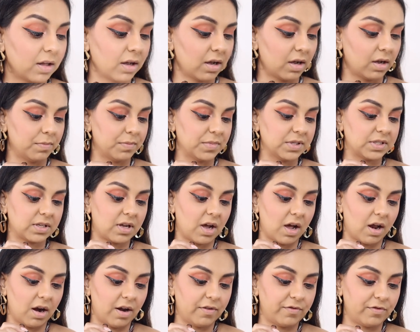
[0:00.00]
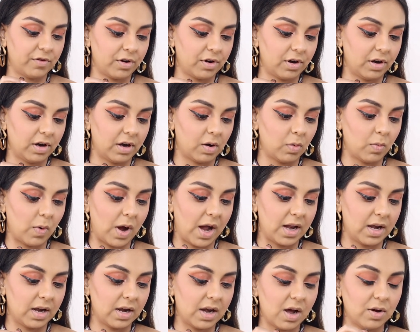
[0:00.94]
mascara for a little
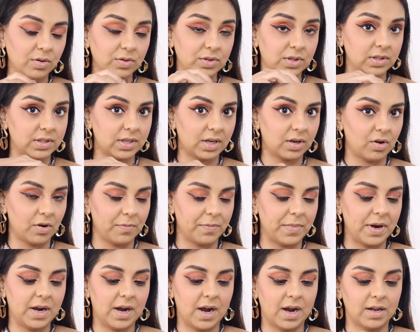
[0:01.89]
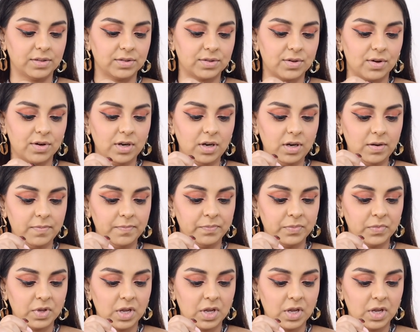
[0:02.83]
while now, since I got my hands on it.